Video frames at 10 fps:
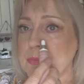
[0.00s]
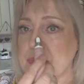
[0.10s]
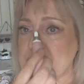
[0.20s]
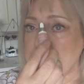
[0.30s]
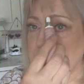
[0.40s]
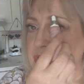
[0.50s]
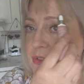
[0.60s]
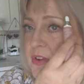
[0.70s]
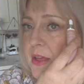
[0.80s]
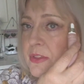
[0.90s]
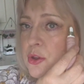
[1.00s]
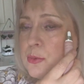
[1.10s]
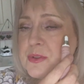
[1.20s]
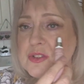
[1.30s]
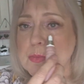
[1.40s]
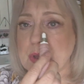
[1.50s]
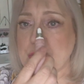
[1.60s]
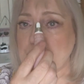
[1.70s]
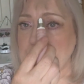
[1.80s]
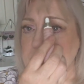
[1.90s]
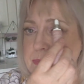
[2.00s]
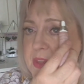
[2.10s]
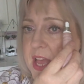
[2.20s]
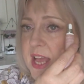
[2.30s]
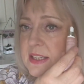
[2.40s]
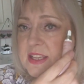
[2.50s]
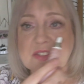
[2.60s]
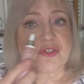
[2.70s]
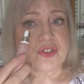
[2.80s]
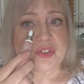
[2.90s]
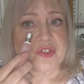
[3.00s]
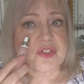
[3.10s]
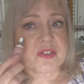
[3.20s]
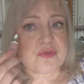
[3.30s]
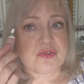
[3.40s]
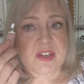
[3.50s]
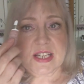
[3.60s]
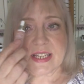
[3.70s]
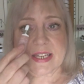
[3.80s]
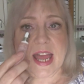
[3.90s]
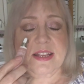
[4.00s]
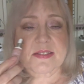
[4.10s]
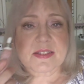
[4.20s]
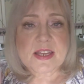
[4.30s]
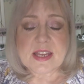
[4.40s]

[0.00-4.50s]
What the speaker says: smooth it around the orbital bone, and it just is really nice.